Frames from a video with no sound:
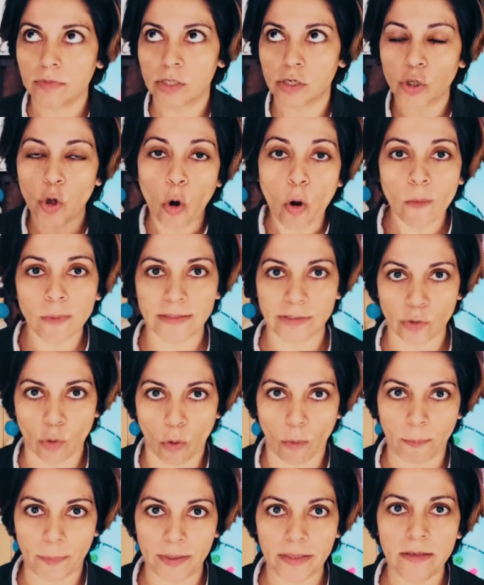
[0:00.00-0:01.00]
The door was
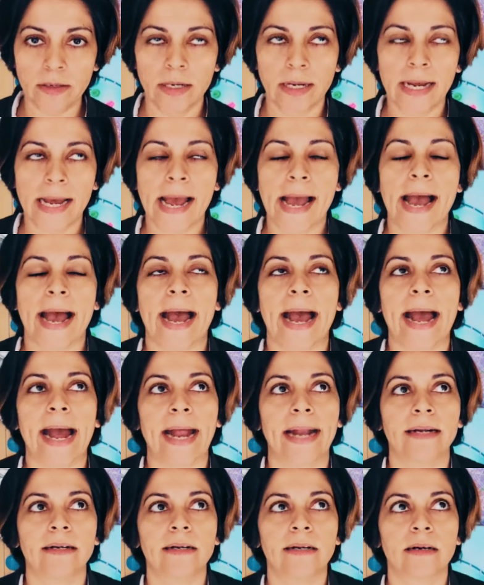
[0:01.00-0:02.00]
open,
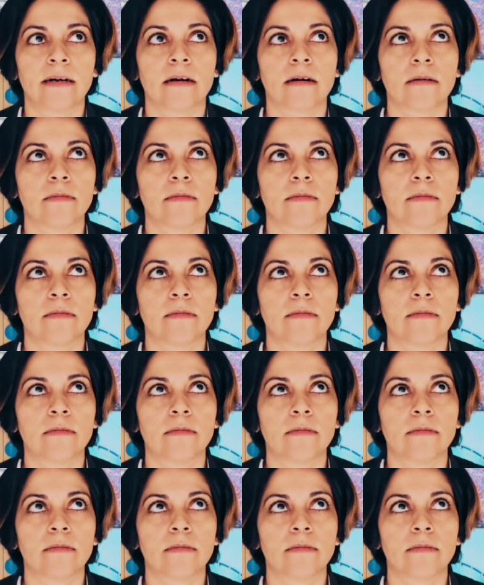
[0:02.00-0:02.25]
and